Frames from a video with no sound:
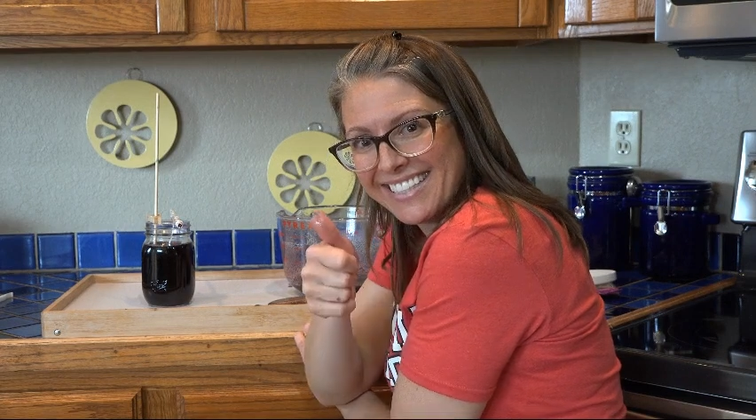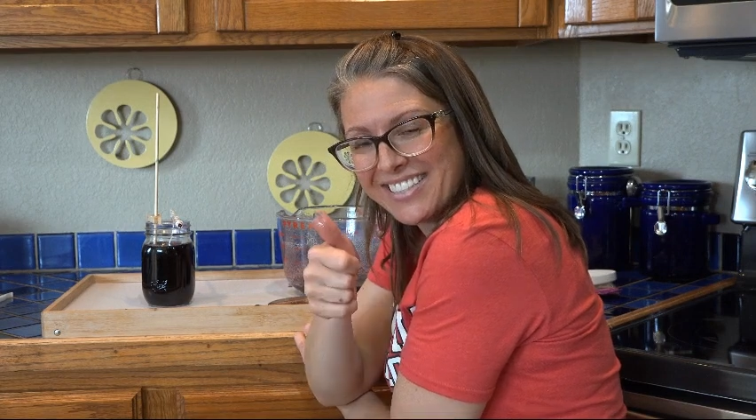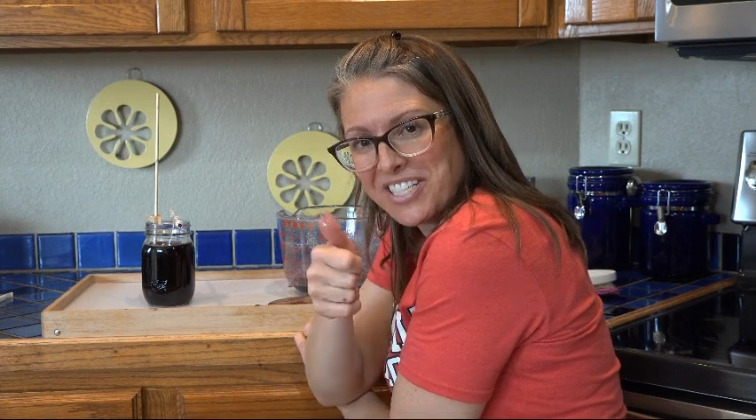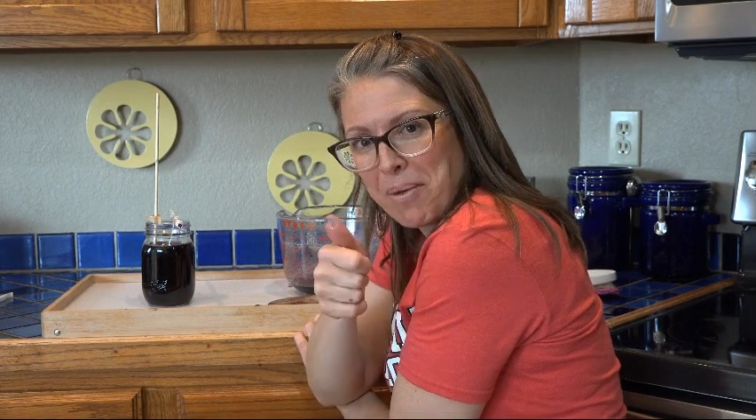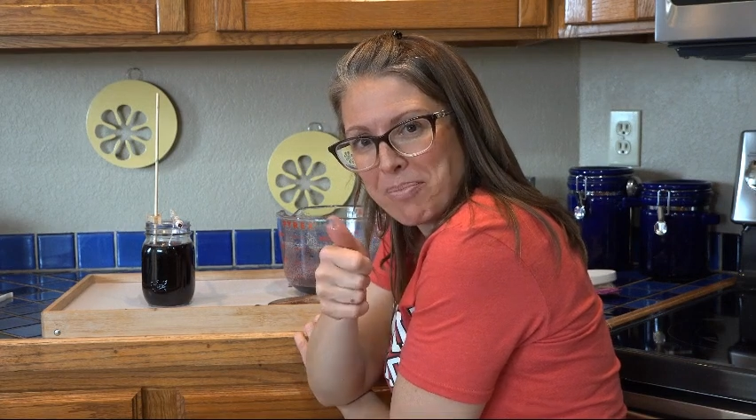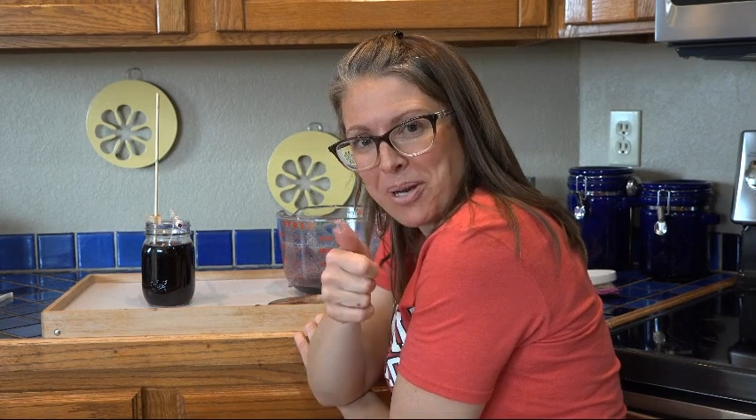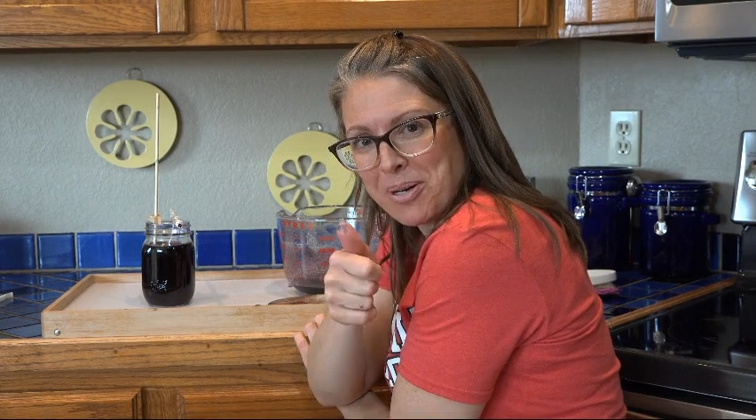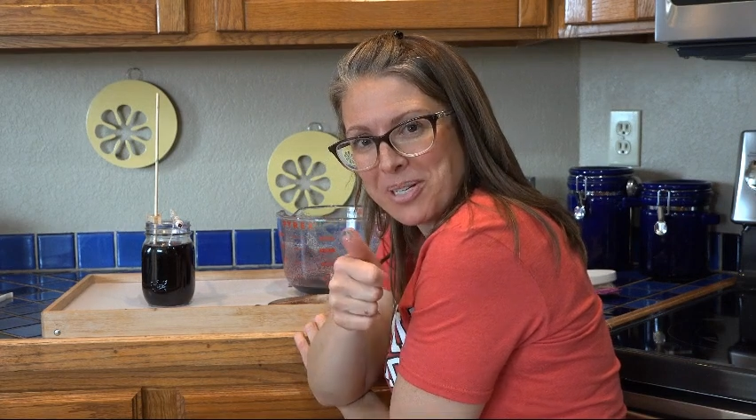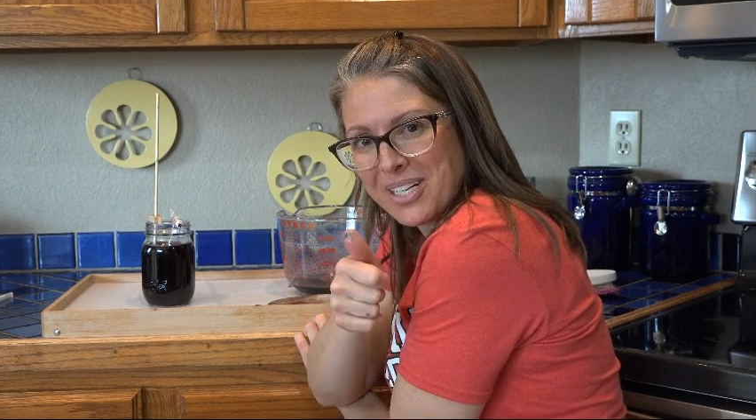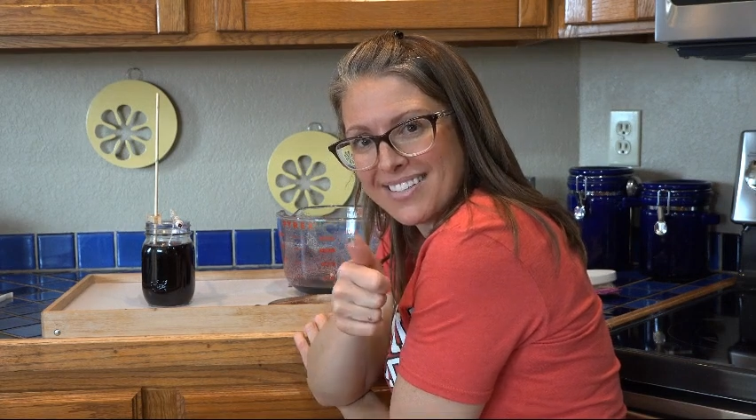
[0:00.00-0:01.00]
Good job,
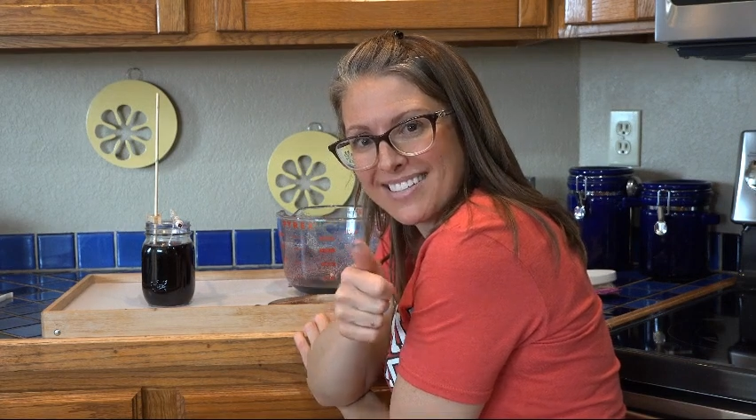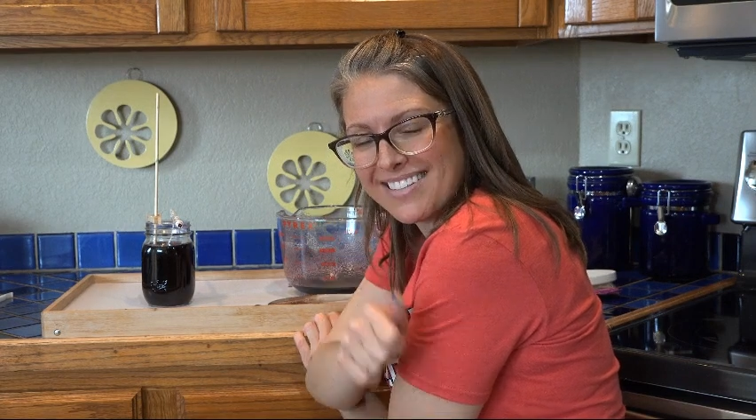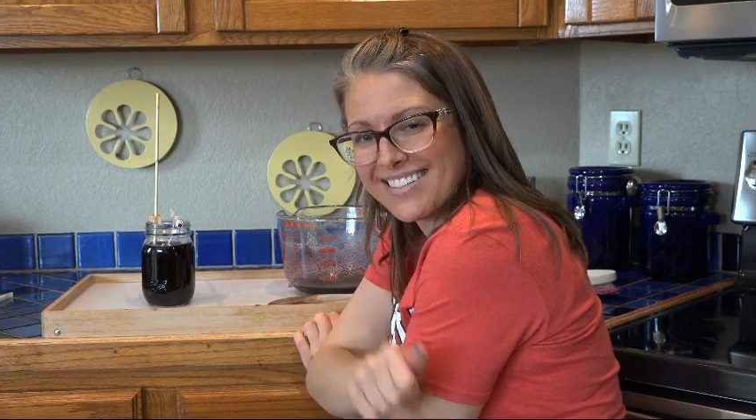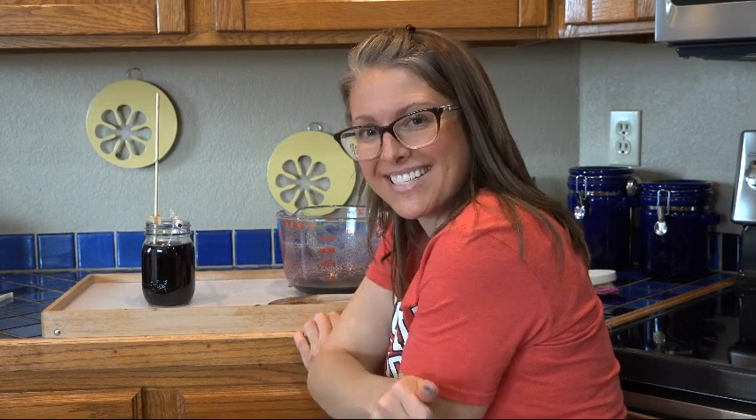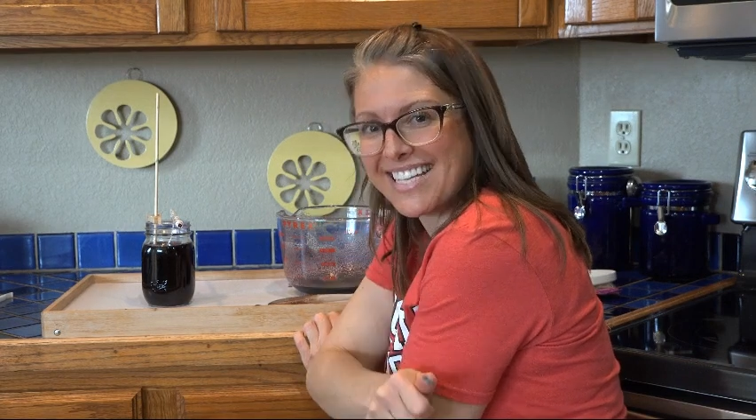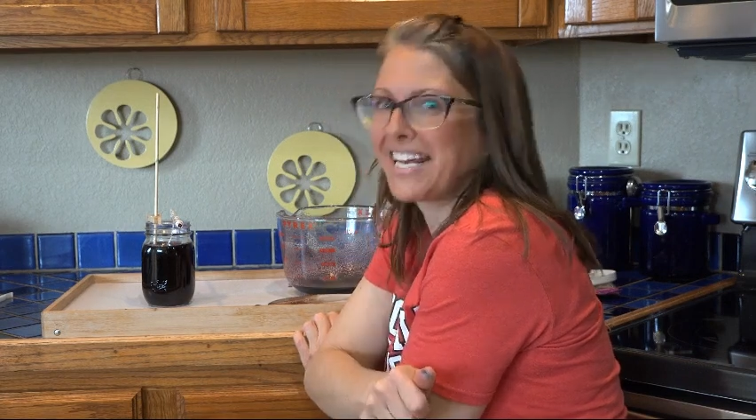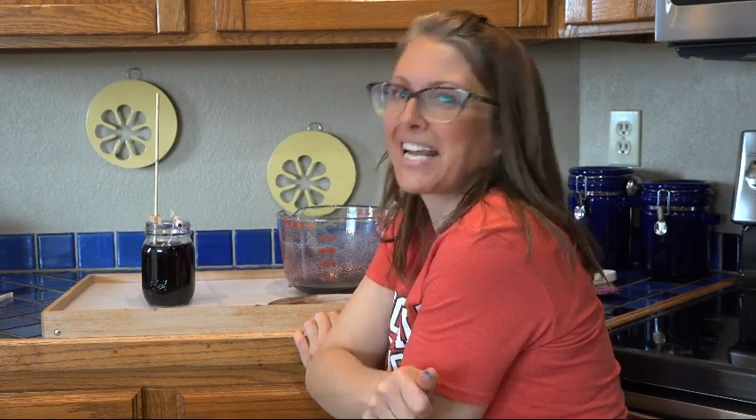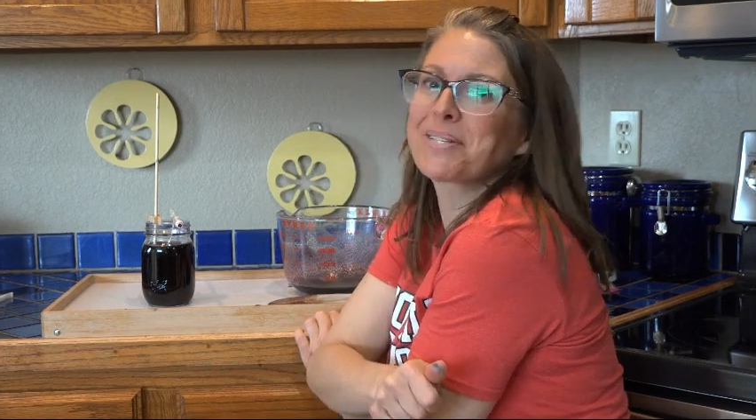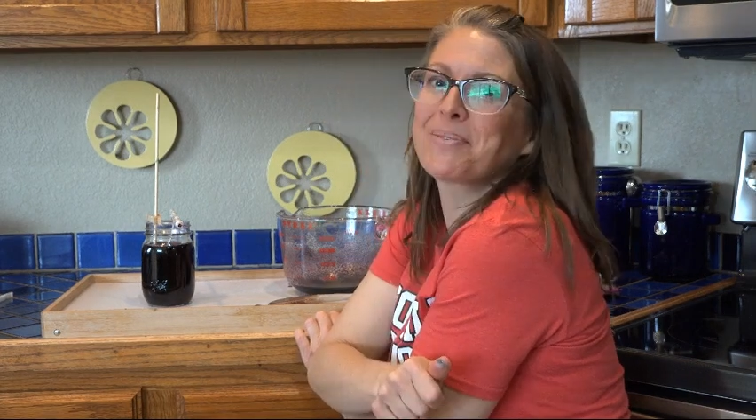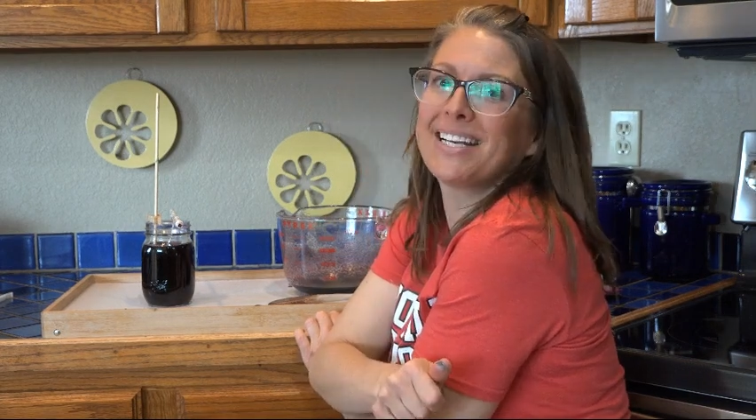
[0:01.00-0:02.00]
Thunderbirds. See you
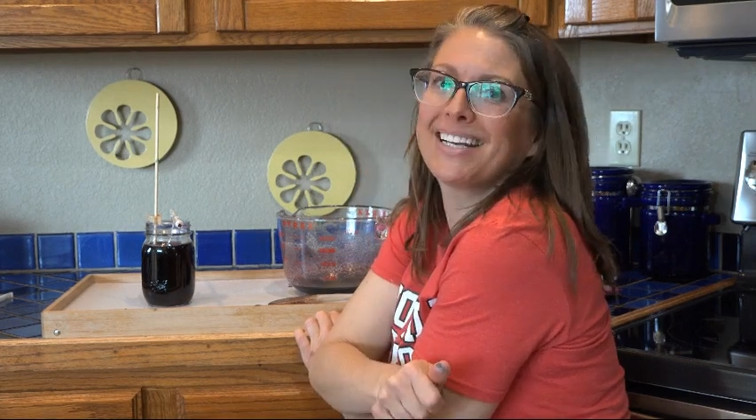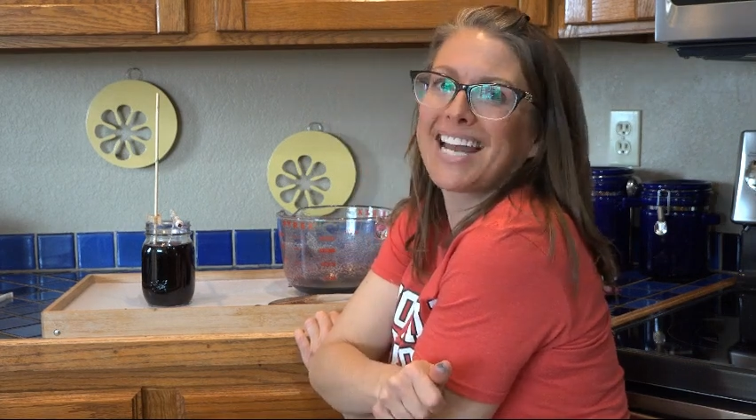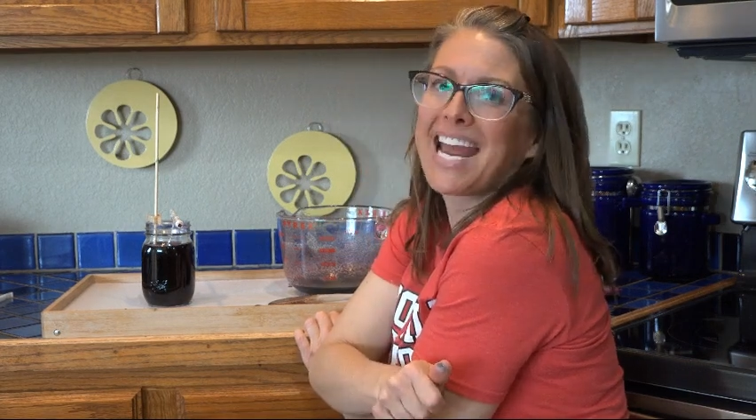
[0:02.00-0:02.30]
next week.